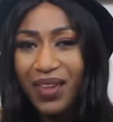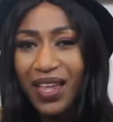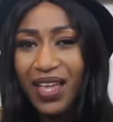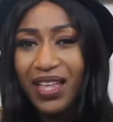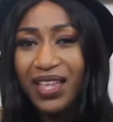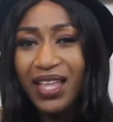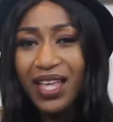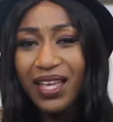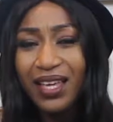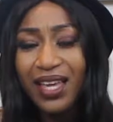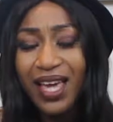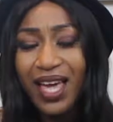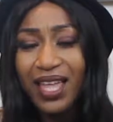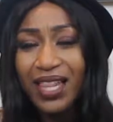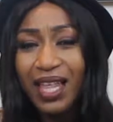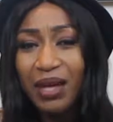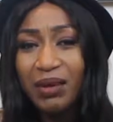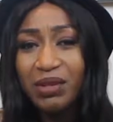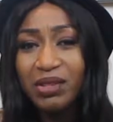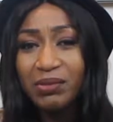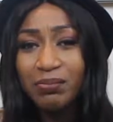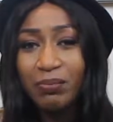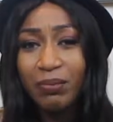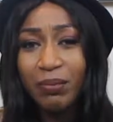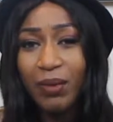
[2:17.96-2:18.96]
that
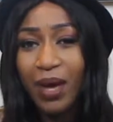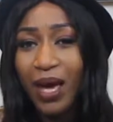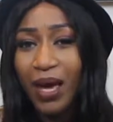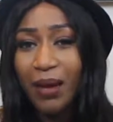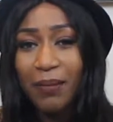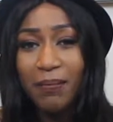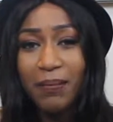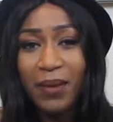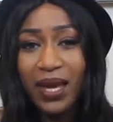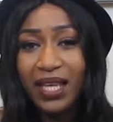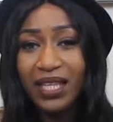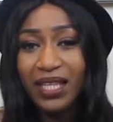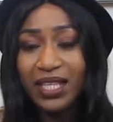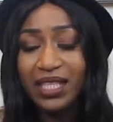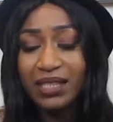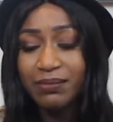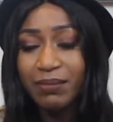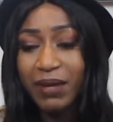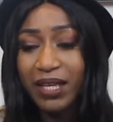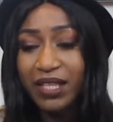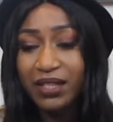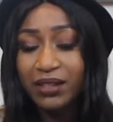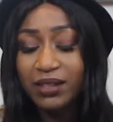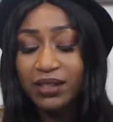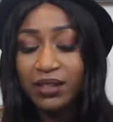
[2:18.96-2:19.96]
was my main
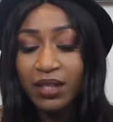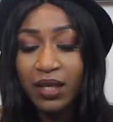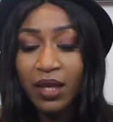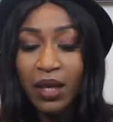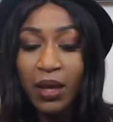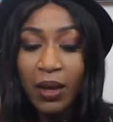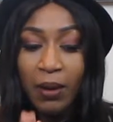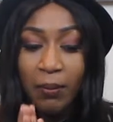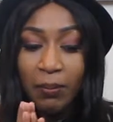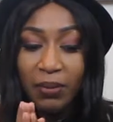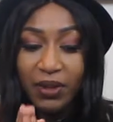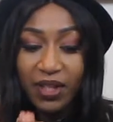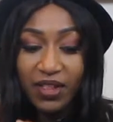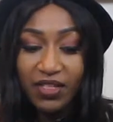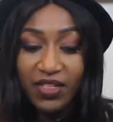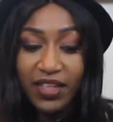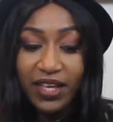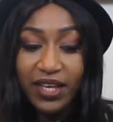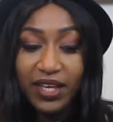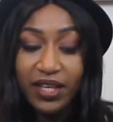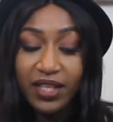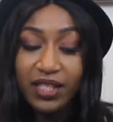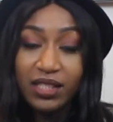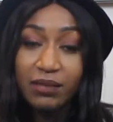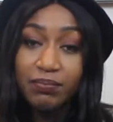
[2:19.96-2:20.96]
expense. But the
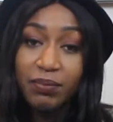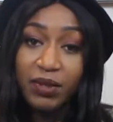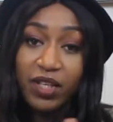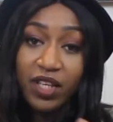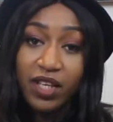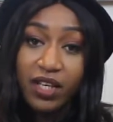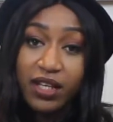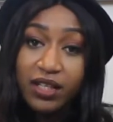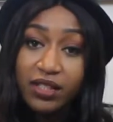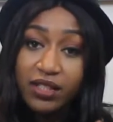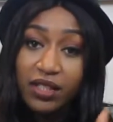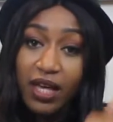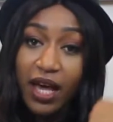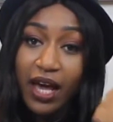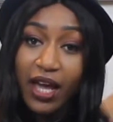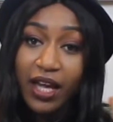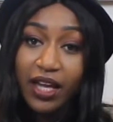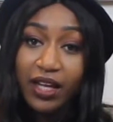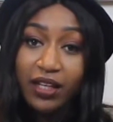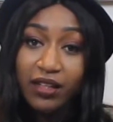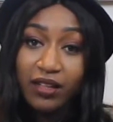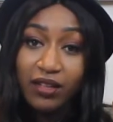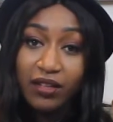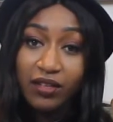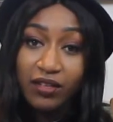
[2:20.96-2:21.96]
thing is, because
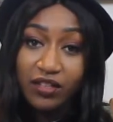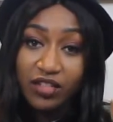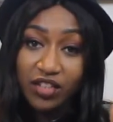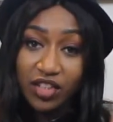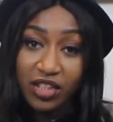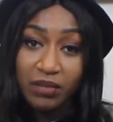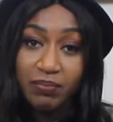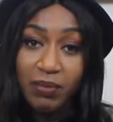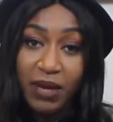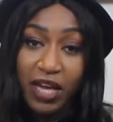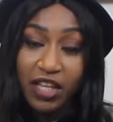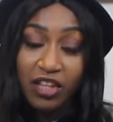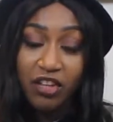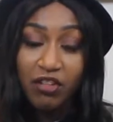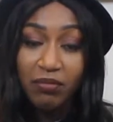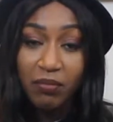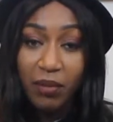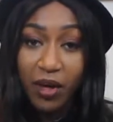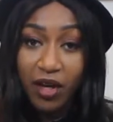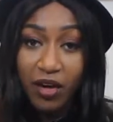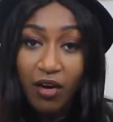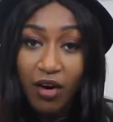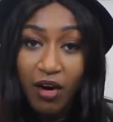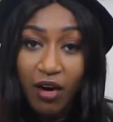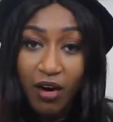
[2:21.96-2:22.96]
I just paid off
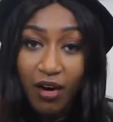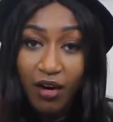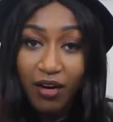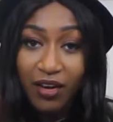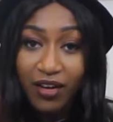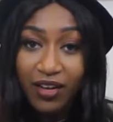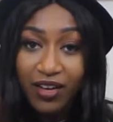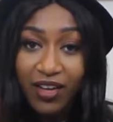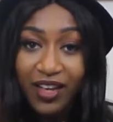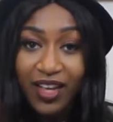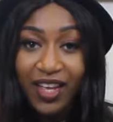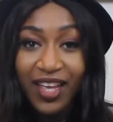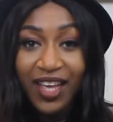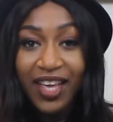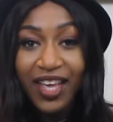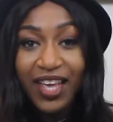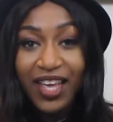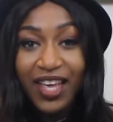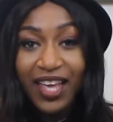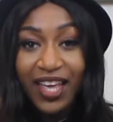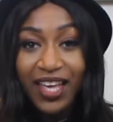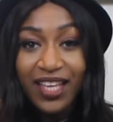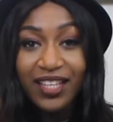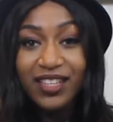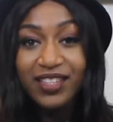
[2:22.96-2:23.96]
my car,
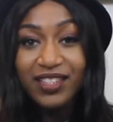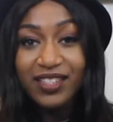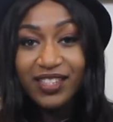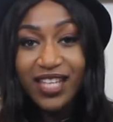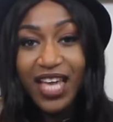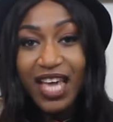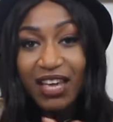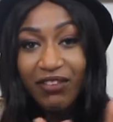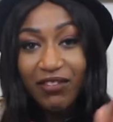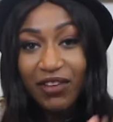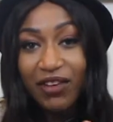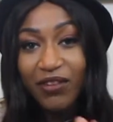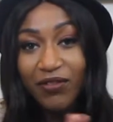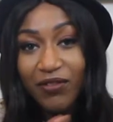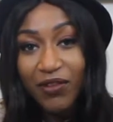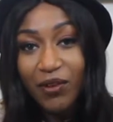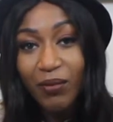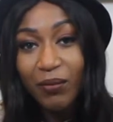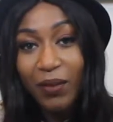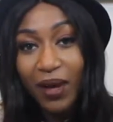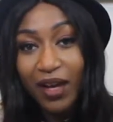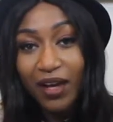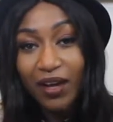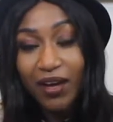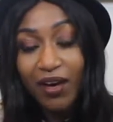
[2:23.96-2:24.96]
in saving for
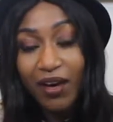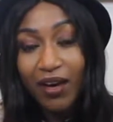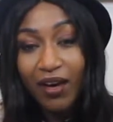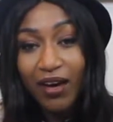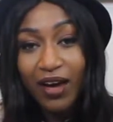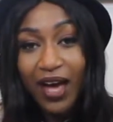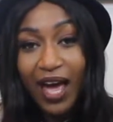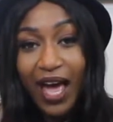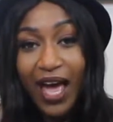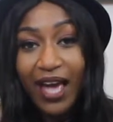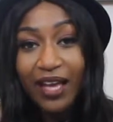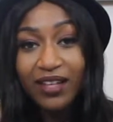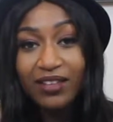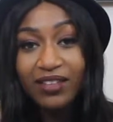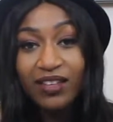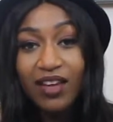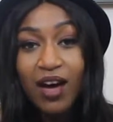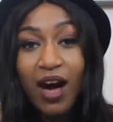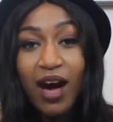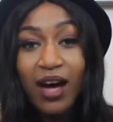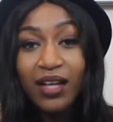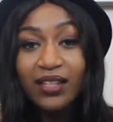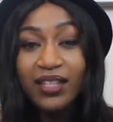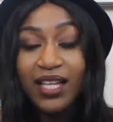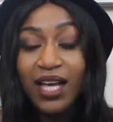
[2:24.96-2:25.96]
my car, I had
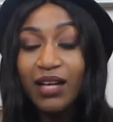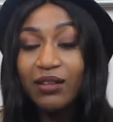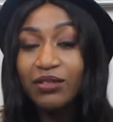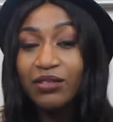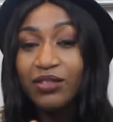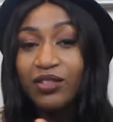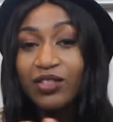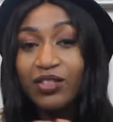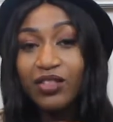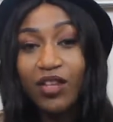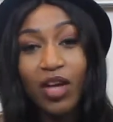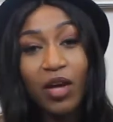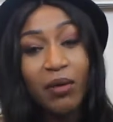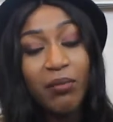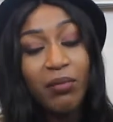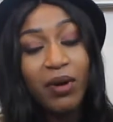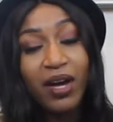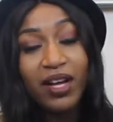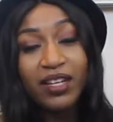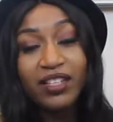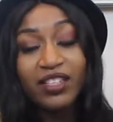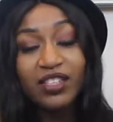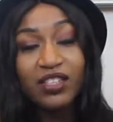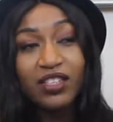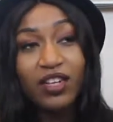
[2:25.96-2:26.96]
cut down so
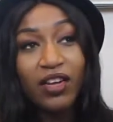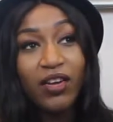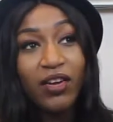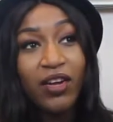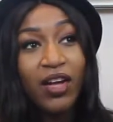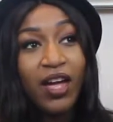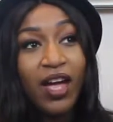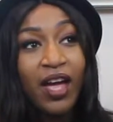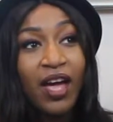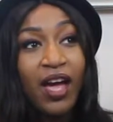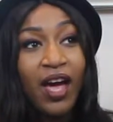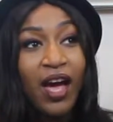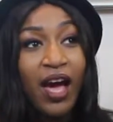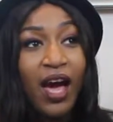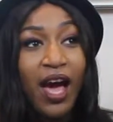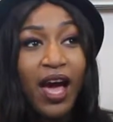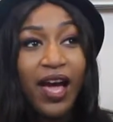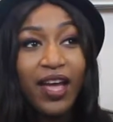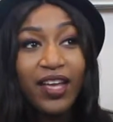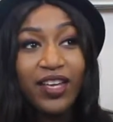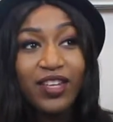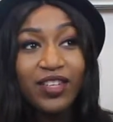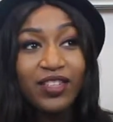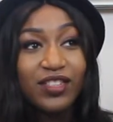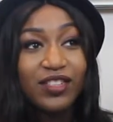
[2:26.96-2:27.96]
much. So
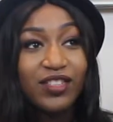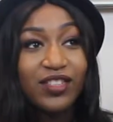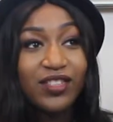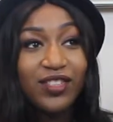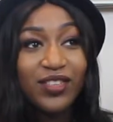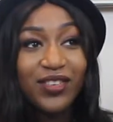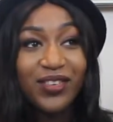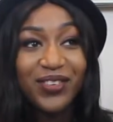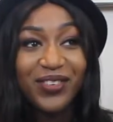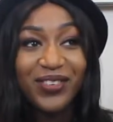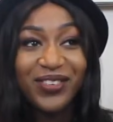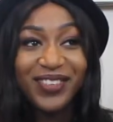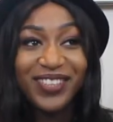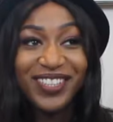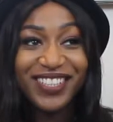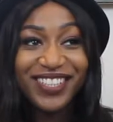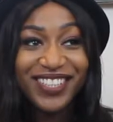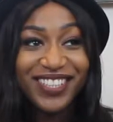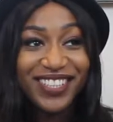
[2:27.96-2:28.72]
I used to,